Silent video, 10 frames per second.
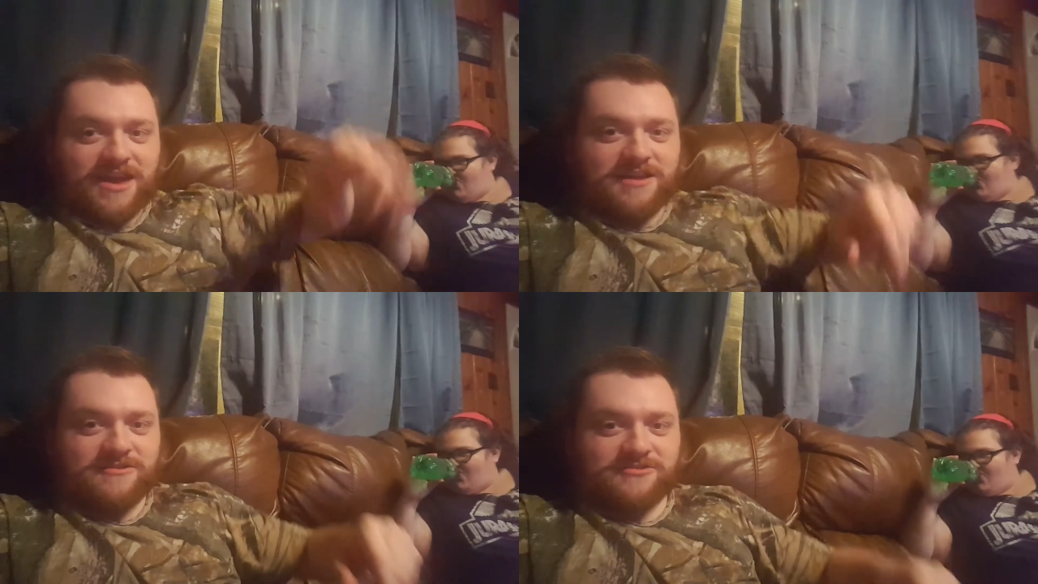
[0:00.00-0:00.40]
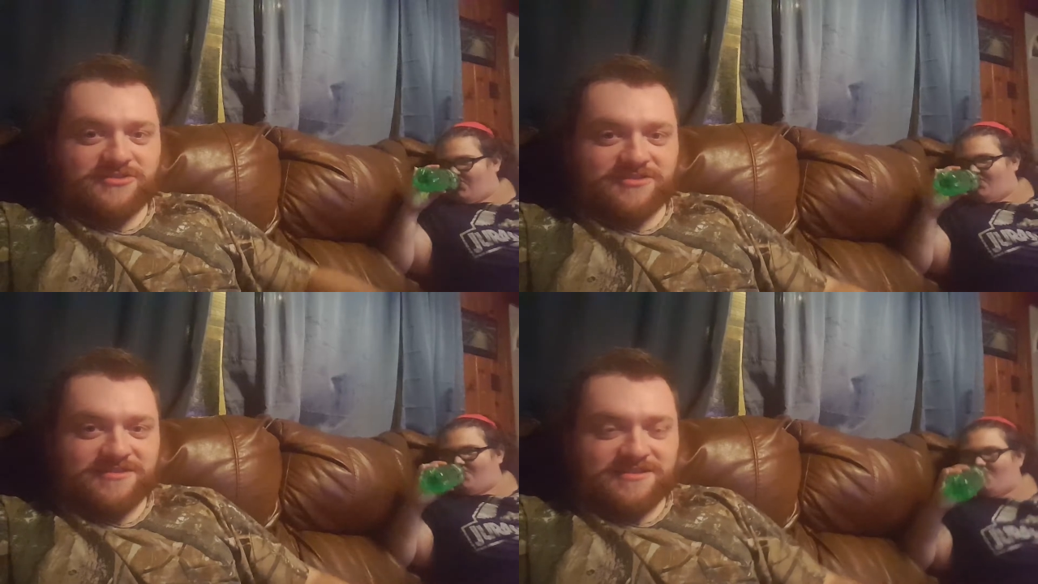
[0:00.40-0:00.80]

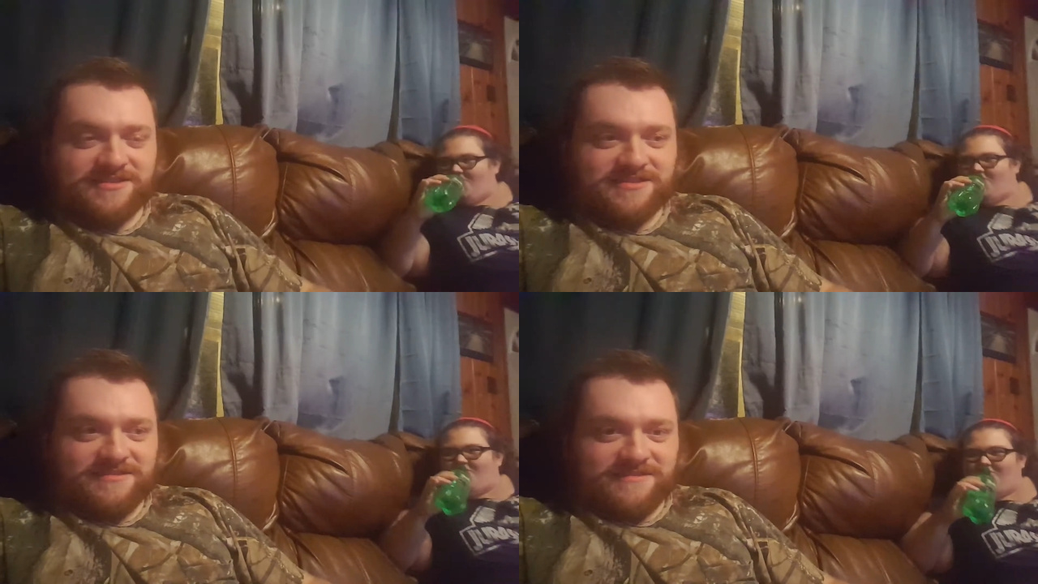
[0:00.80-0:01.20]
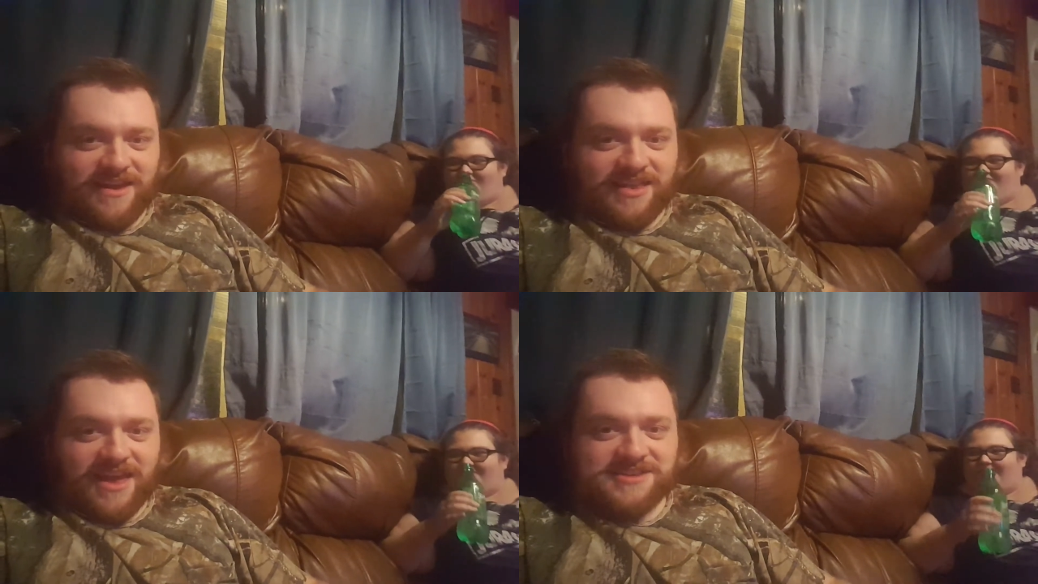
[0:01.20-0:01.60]
Speaker 1: hairs
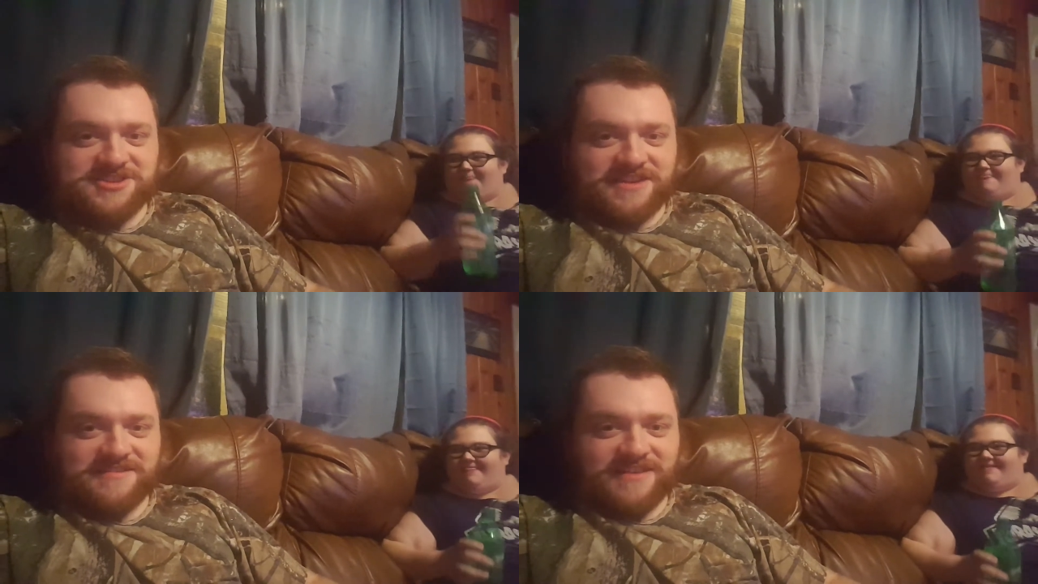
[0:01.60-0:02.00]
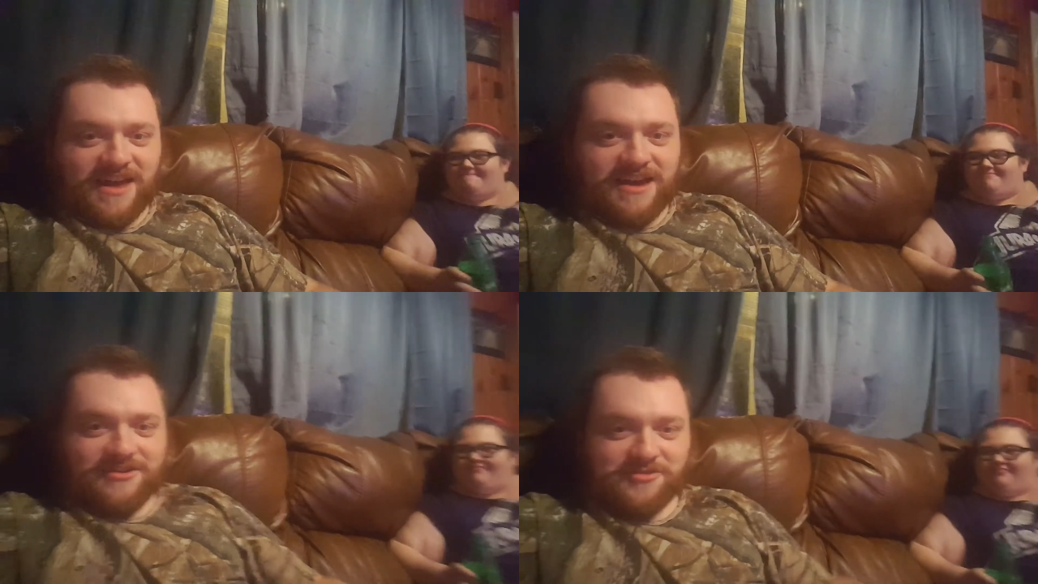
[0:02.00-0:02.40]
an AJ
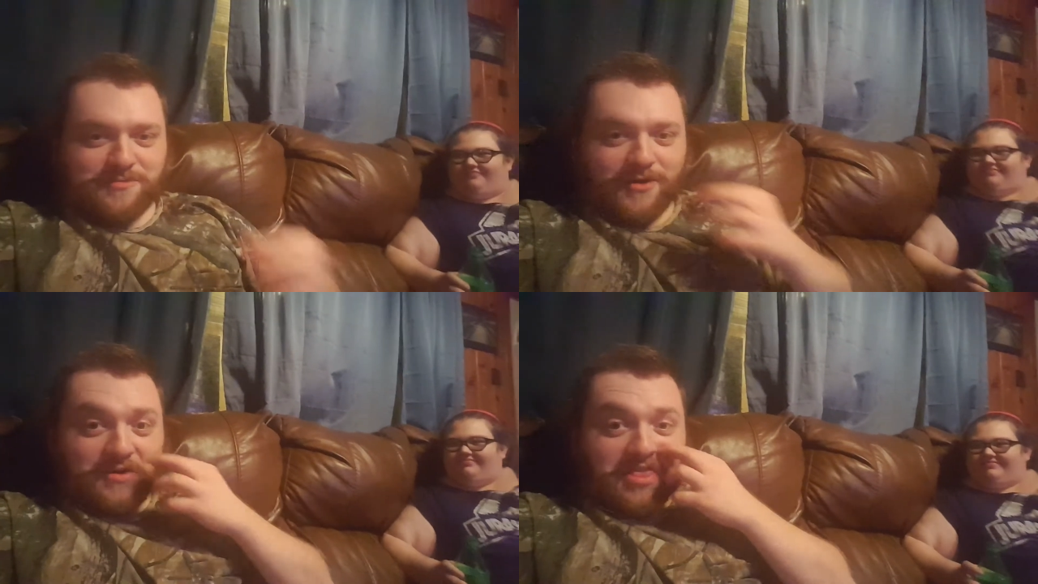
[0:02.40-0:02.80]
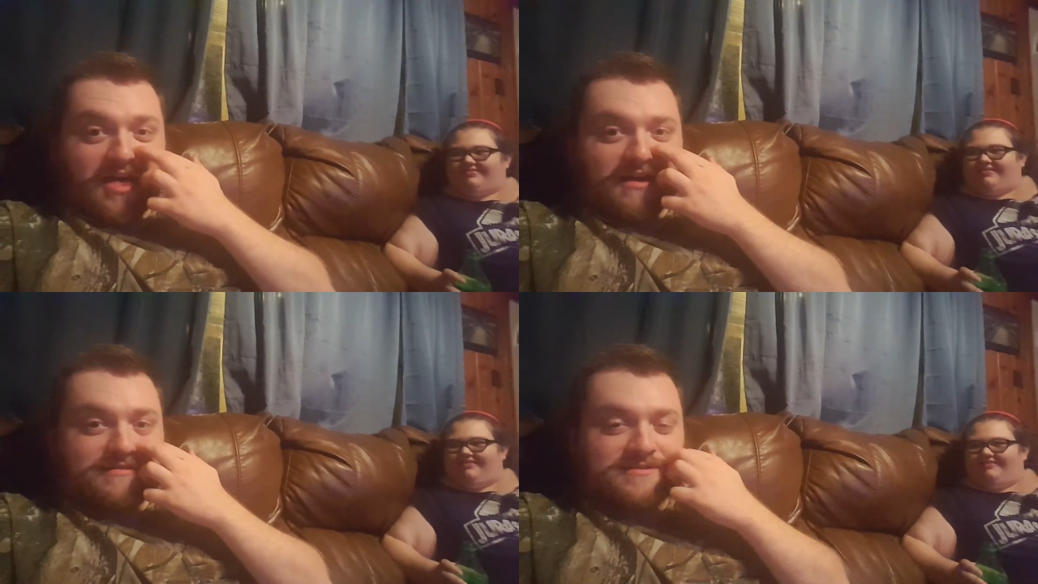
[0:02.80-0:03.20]
Styles, but with
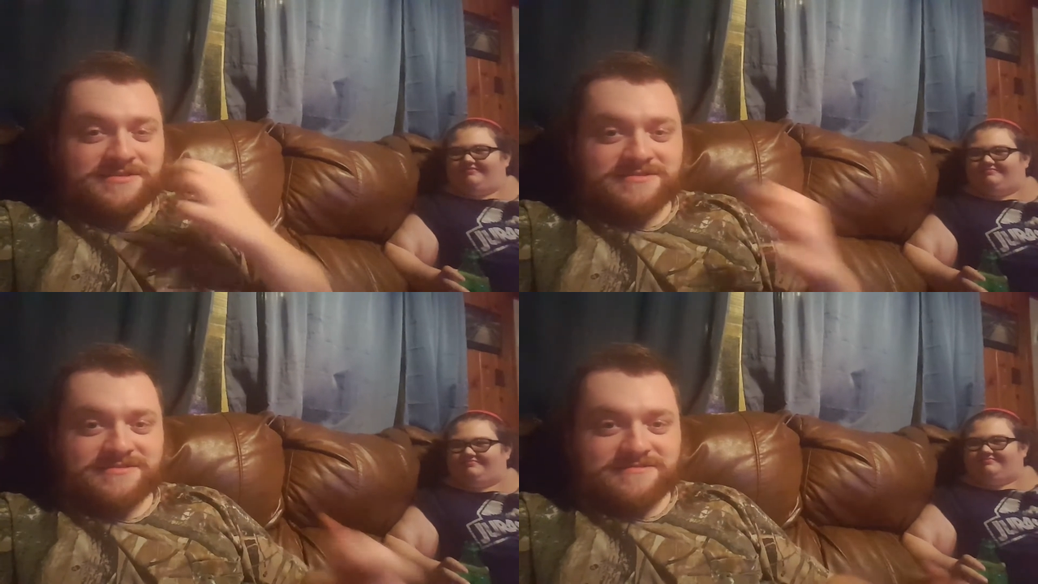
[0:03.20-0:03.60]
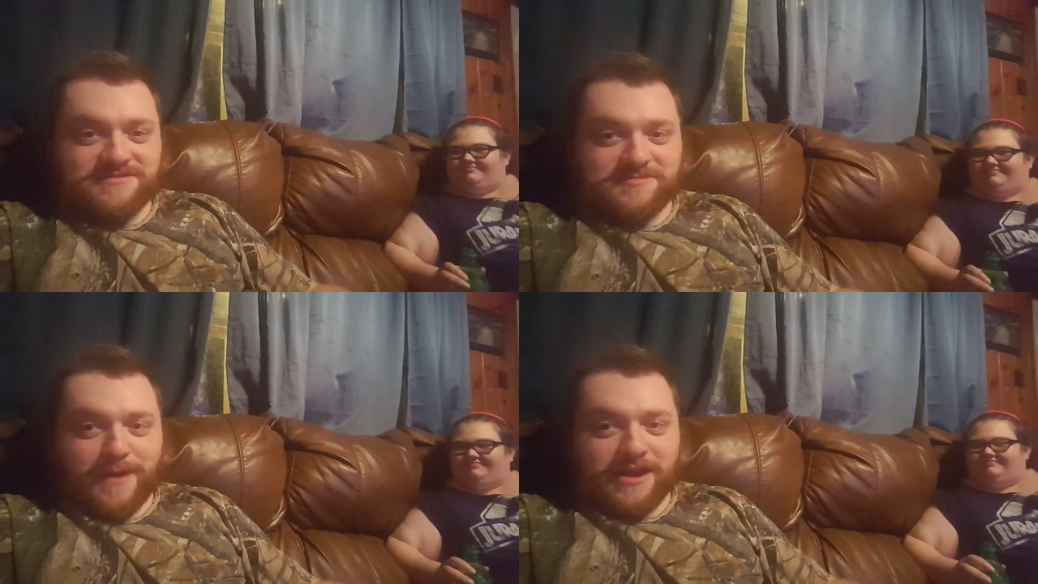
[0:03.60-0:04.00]
like
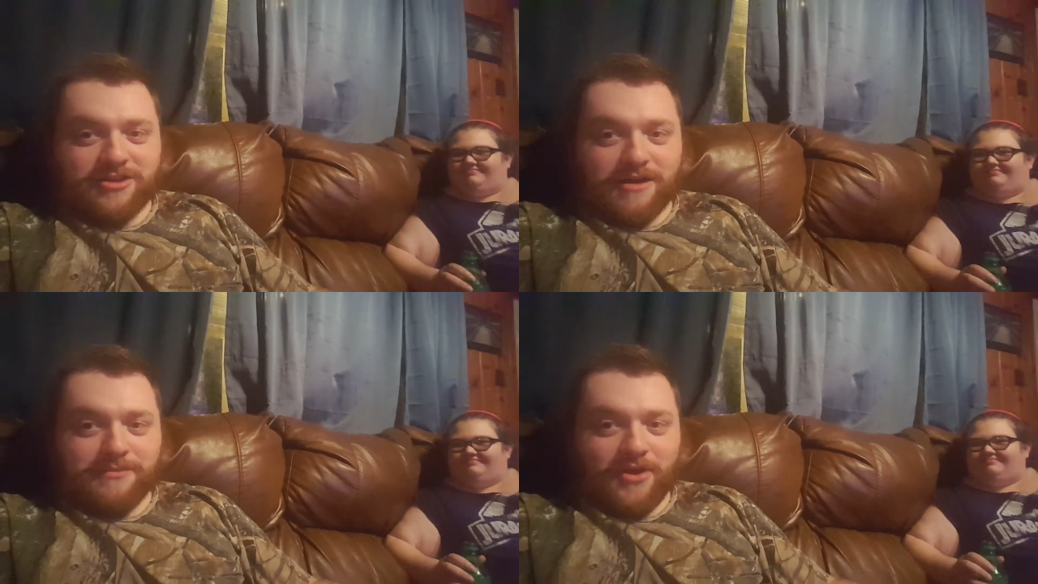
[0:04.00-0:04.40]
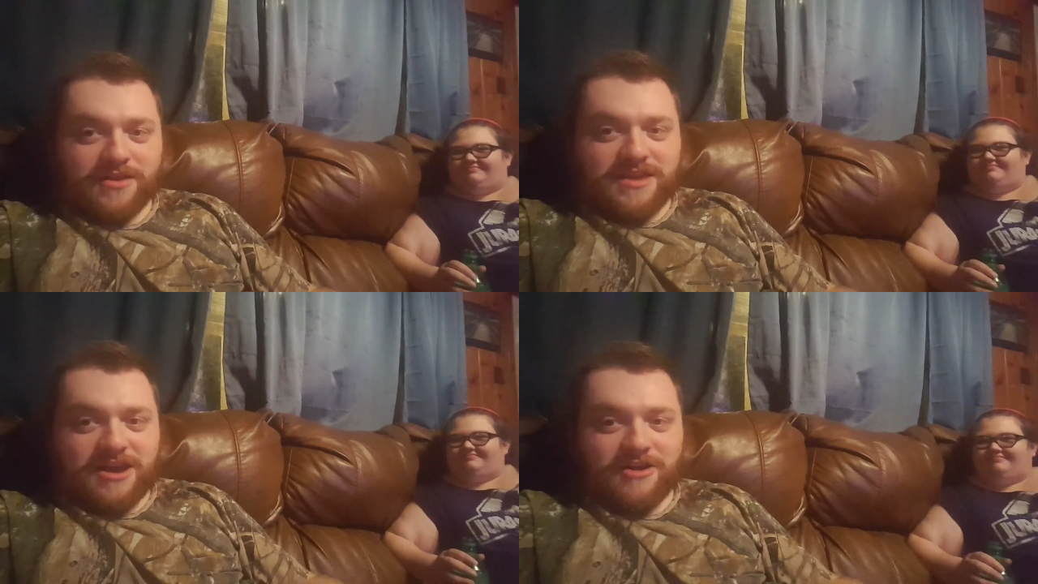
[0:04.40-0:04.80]
spiked up
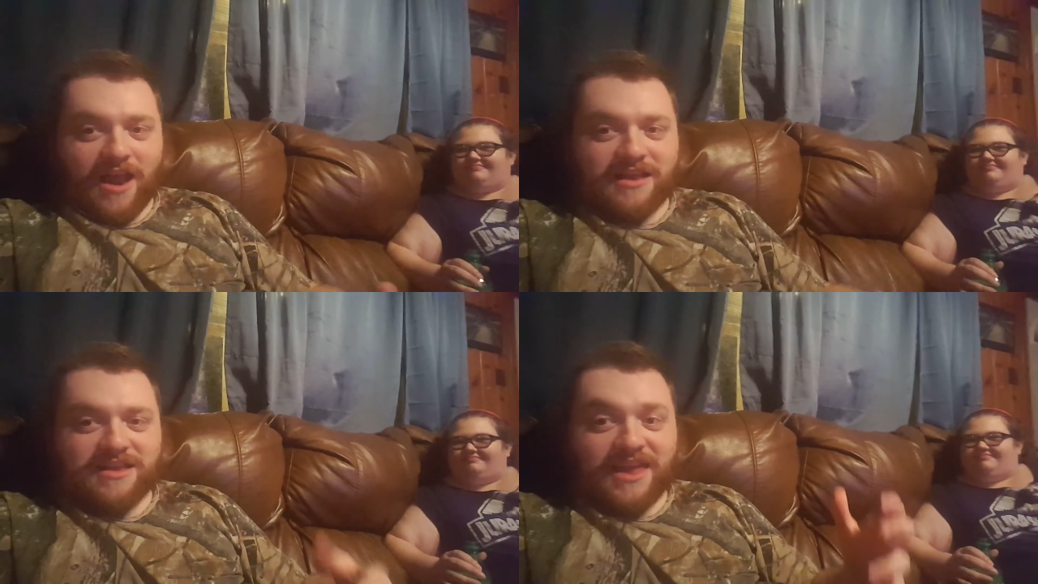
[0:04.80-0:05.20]
blonde hair and an